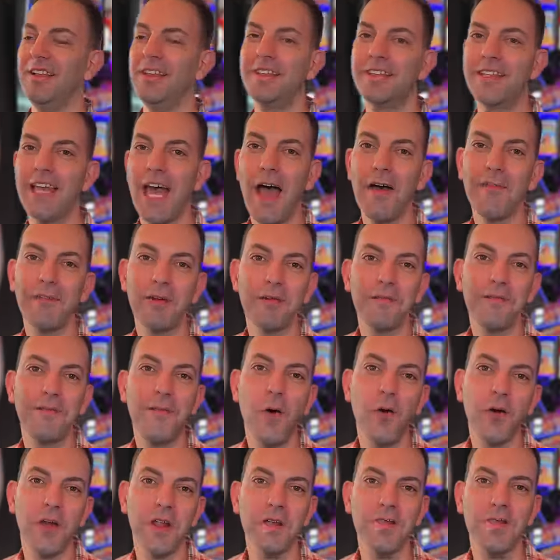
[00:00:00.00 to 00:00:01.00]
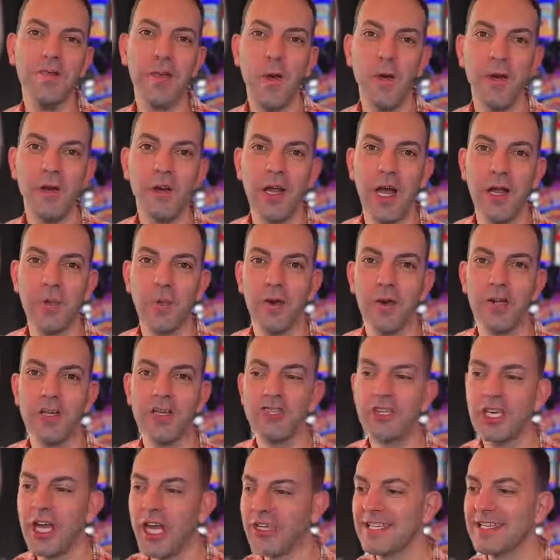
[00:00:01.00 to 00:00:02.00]
Seven forty-four, and we're
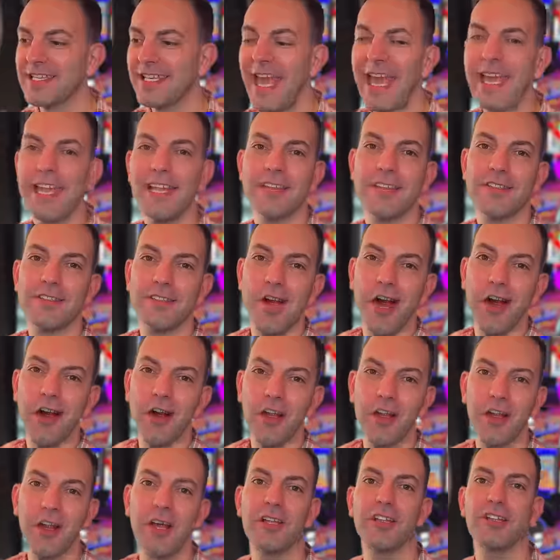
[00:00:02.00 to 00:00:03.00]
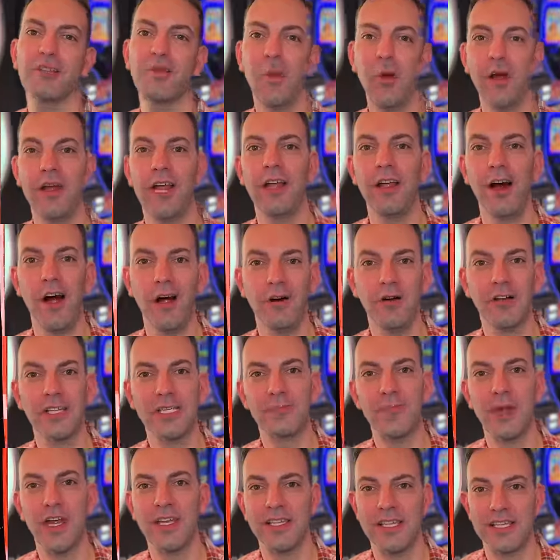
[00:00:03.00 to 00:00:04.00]
just getting started on twenty dollars
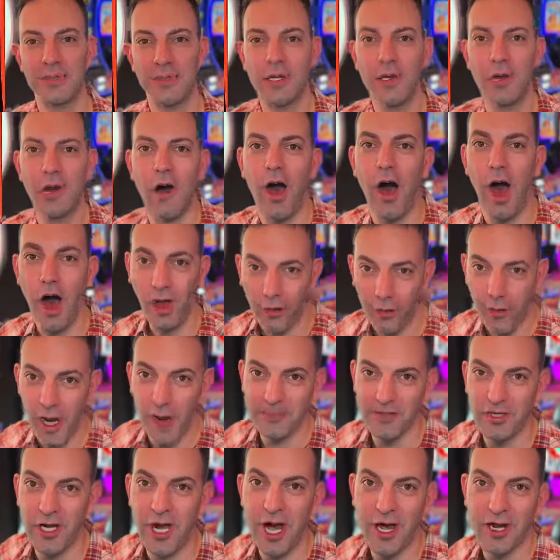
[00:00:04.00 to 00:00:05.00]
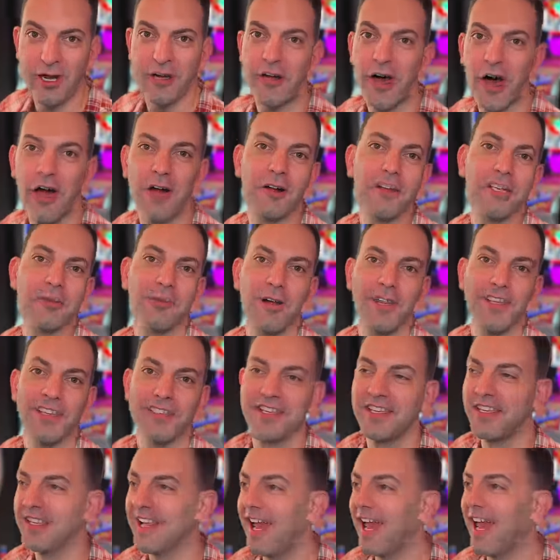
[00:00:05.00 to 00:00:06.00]
spins as we go all the way up to hundred dollars spins
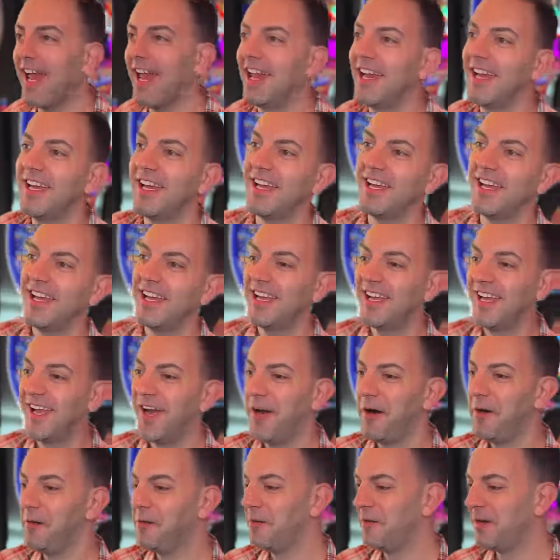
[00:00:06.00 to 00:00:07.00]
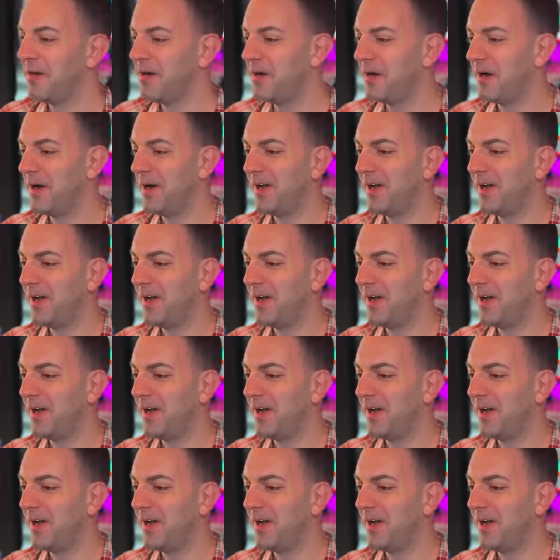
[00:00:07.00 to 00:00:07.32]
today. Woo!